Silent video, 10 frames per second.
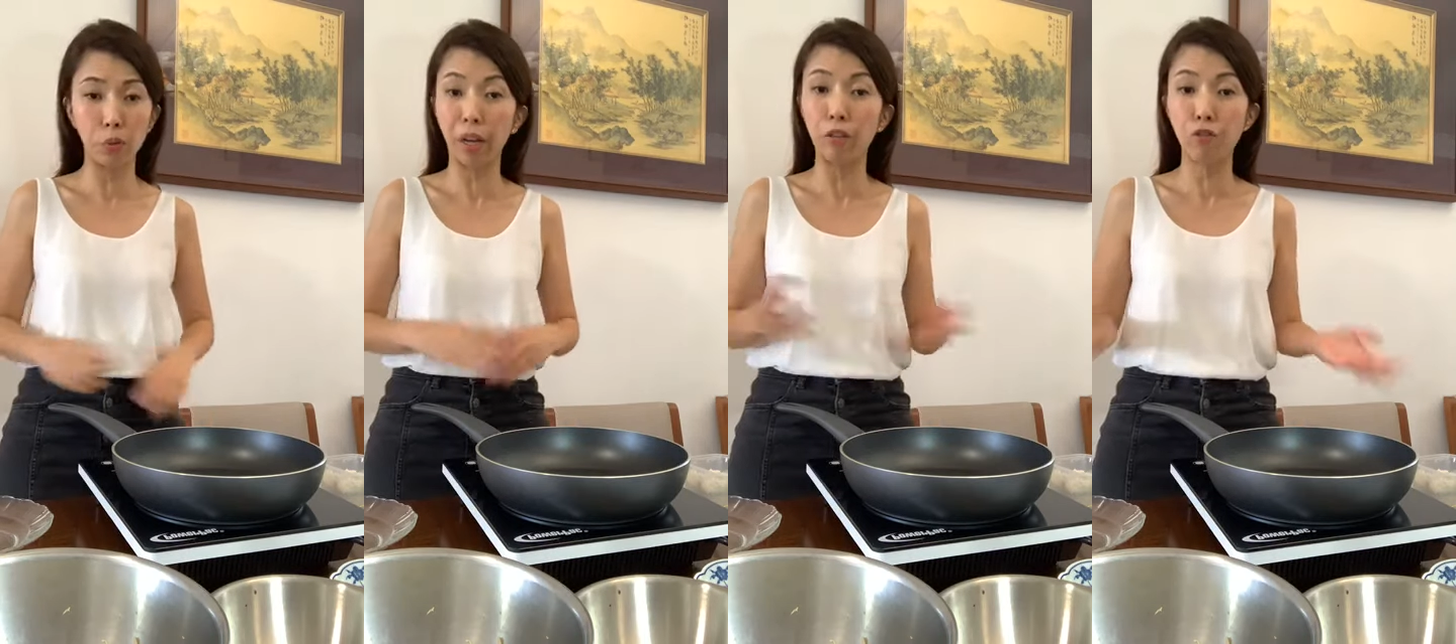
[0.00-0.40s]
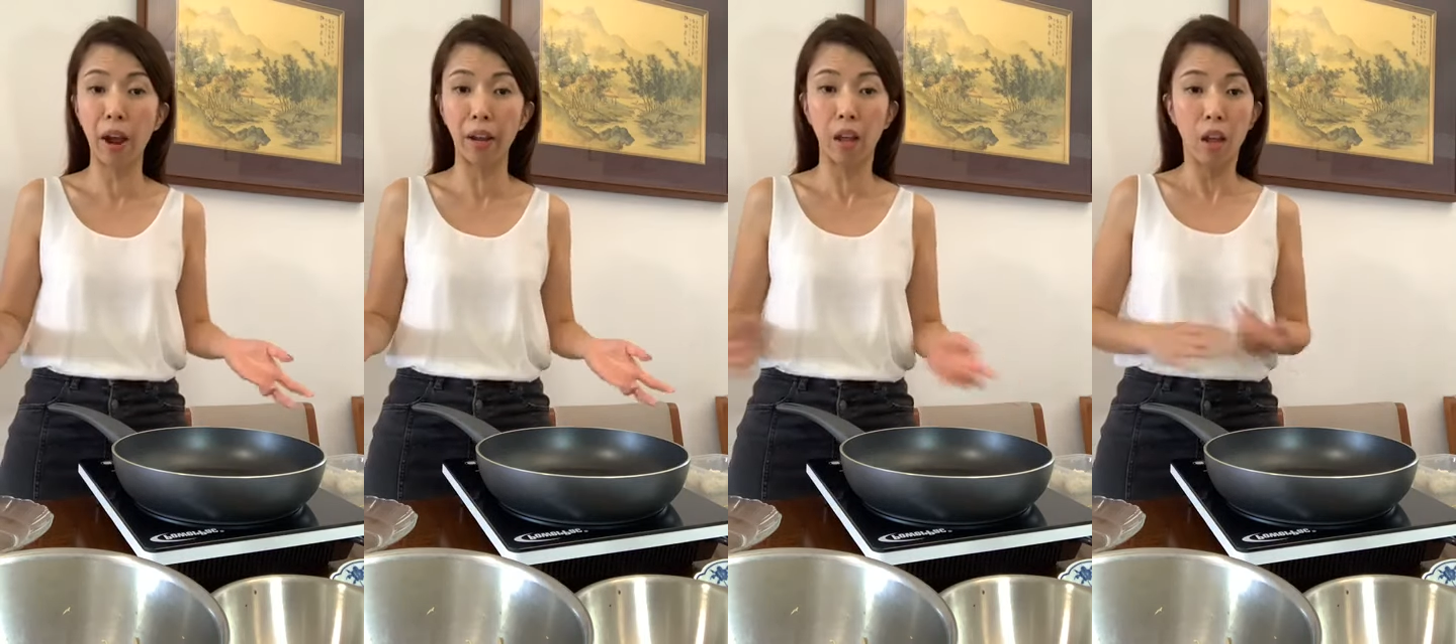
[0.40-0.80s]
You can
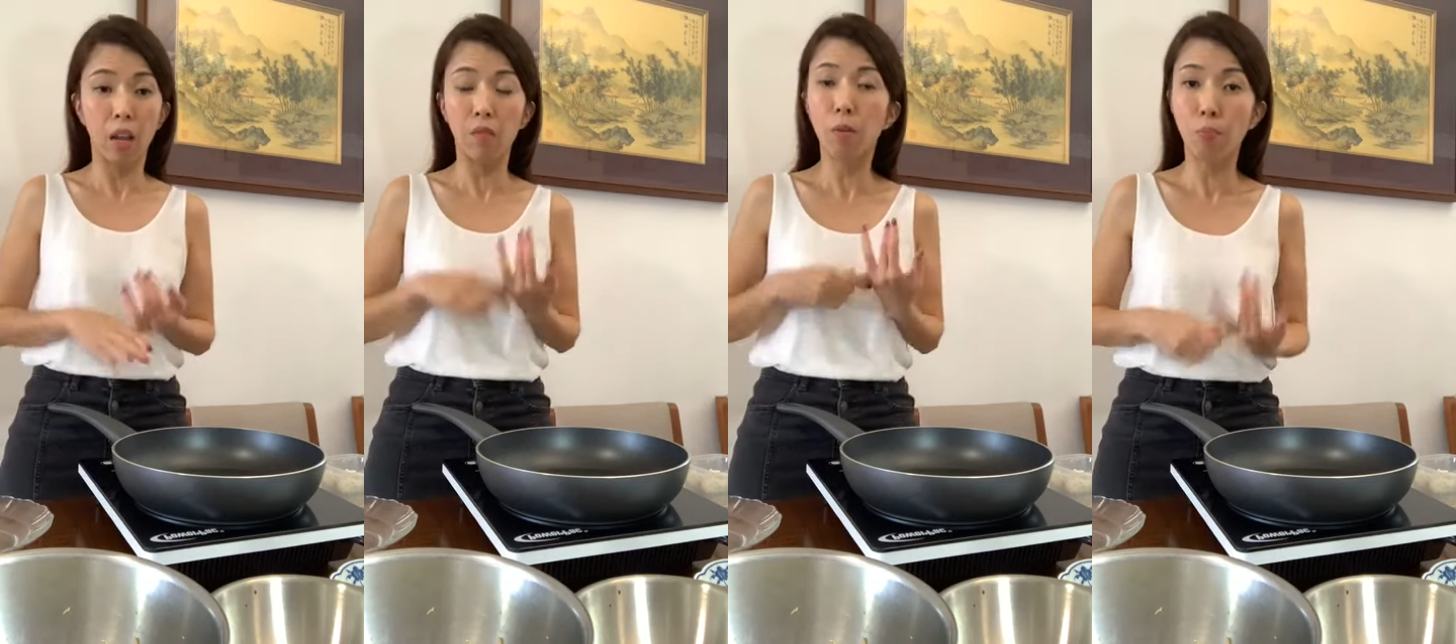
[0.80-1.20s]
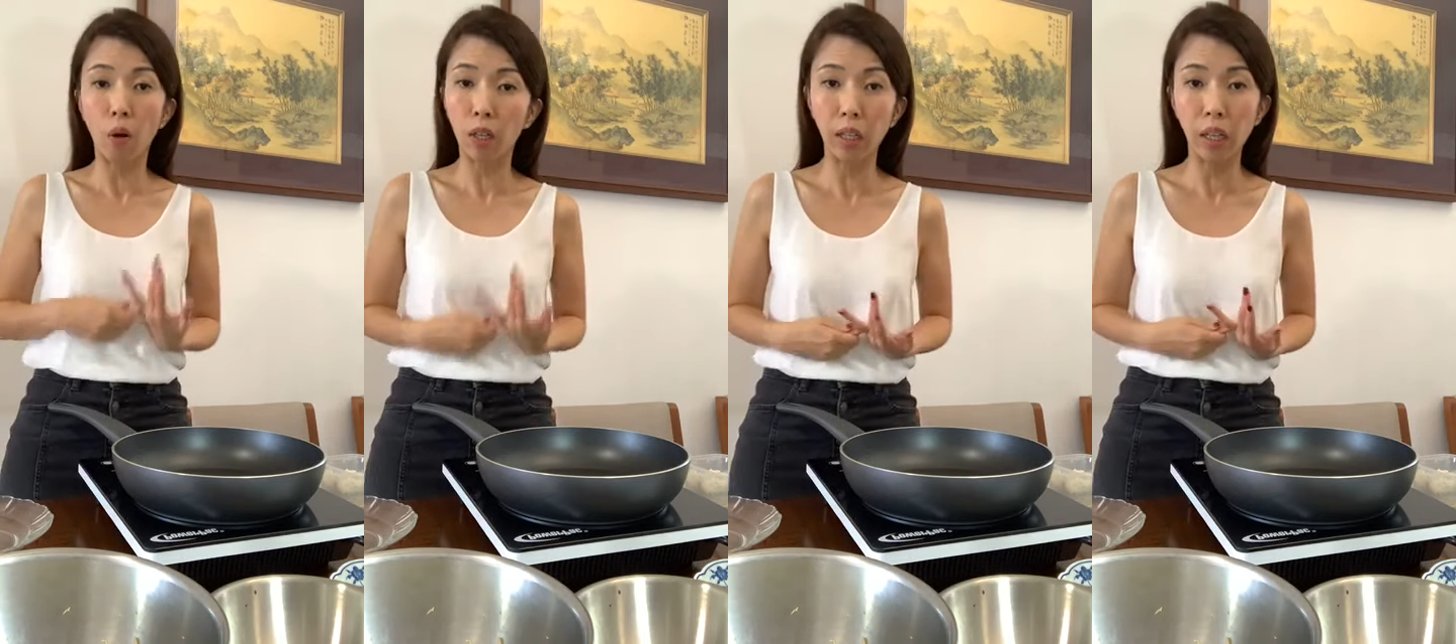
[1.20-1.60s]
try. Even
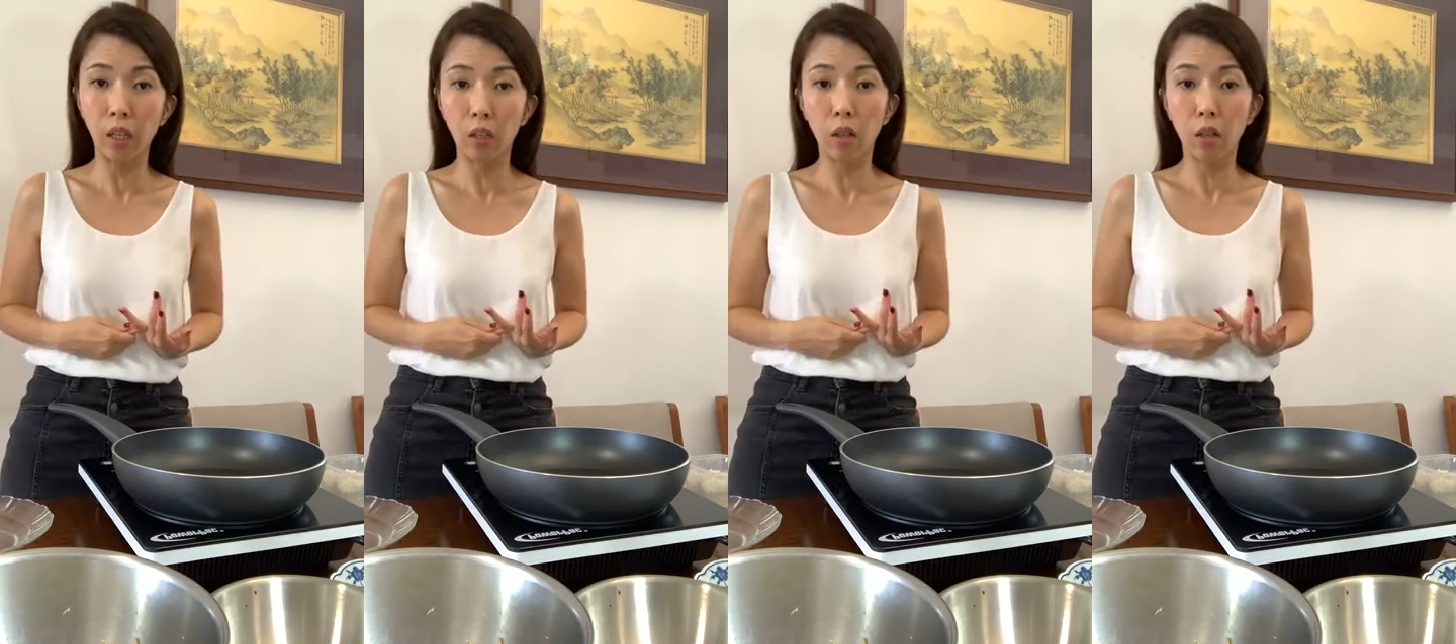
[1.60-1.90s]
broccoli